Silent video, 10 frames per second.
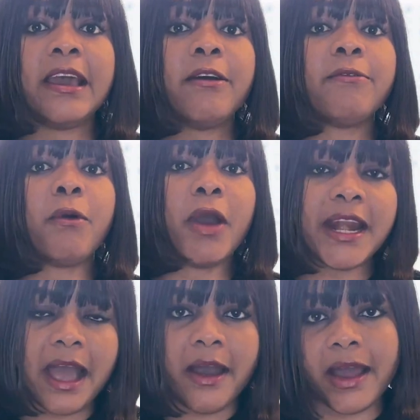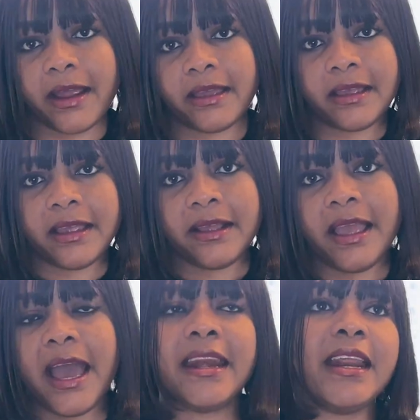for 1 hour.
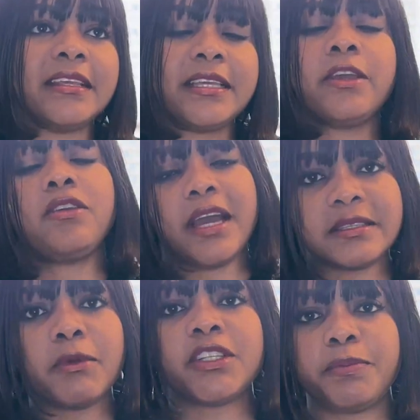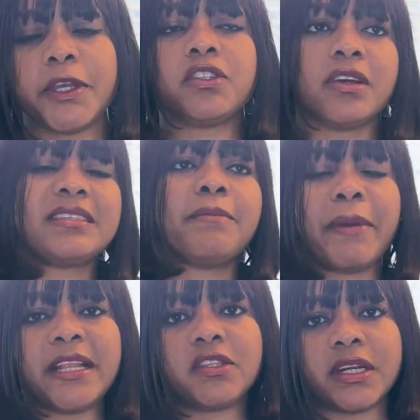And then they take you as much pictures,
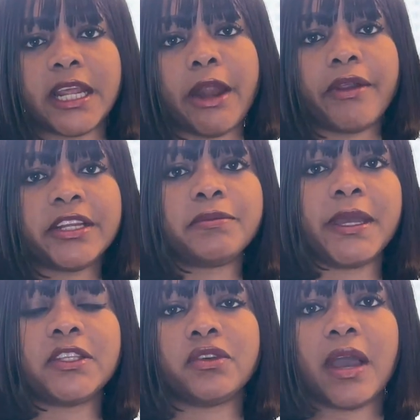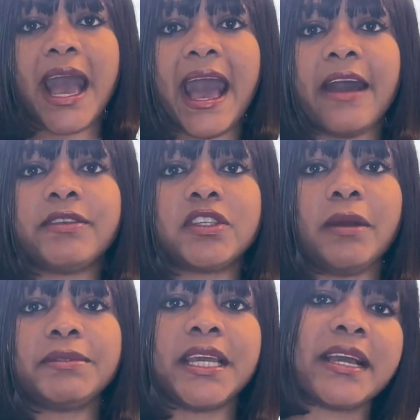depends on the arrangement you have.
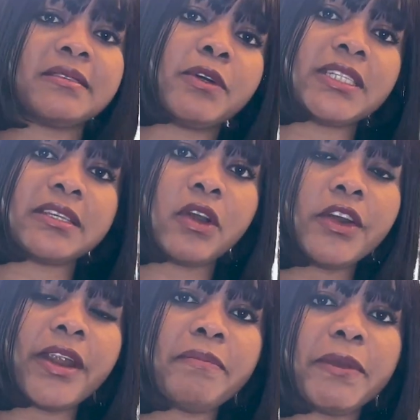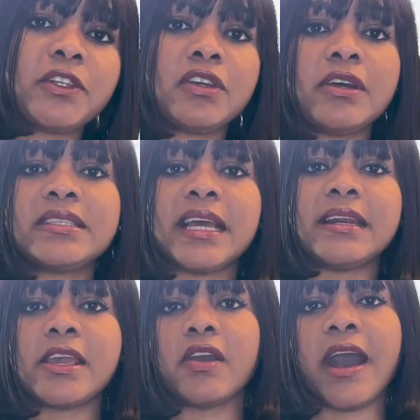Some take as much as 100 pictures, and
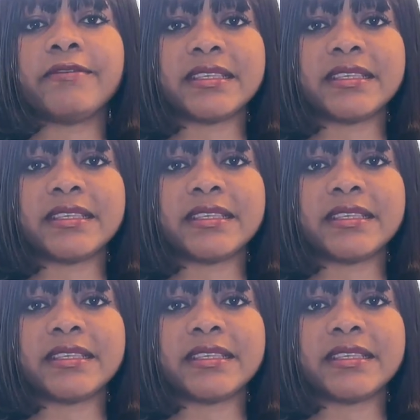then you have to